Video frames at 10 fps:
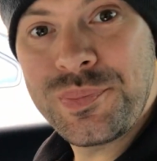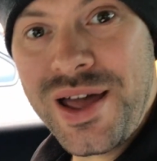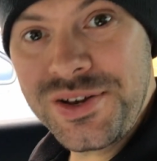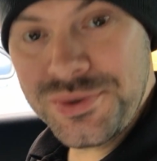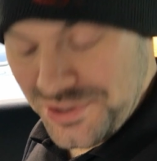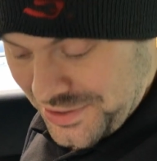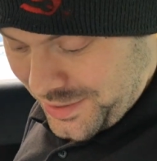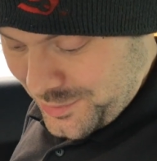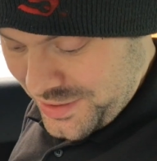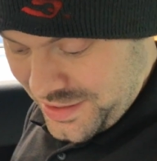manual that's
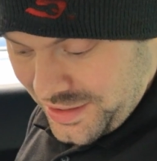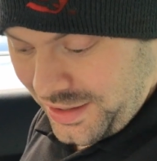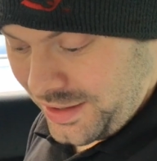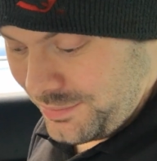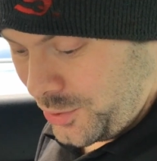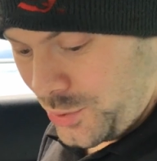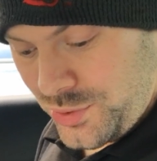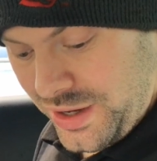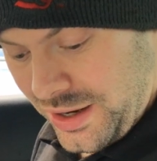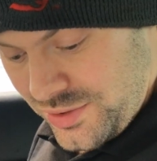come with it,
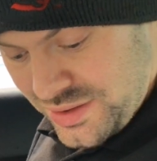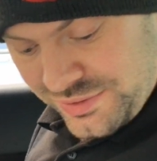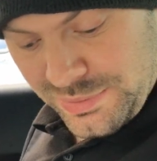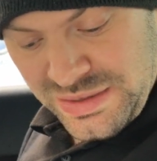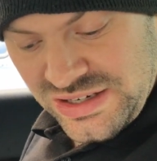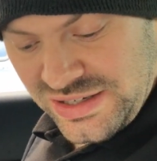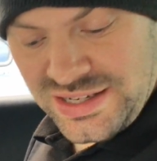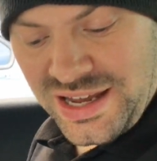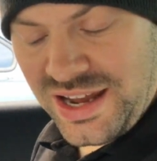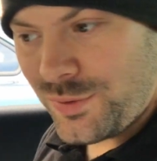all the owner information
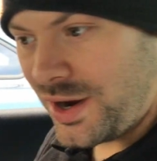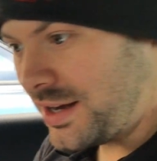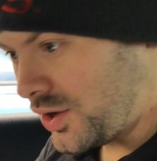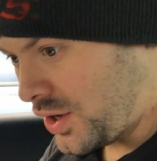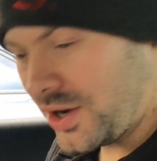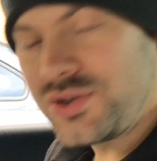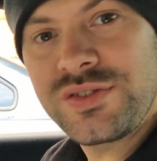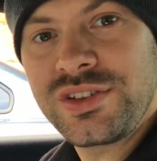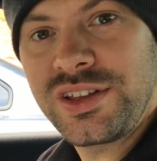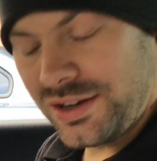is here, radio codes, everything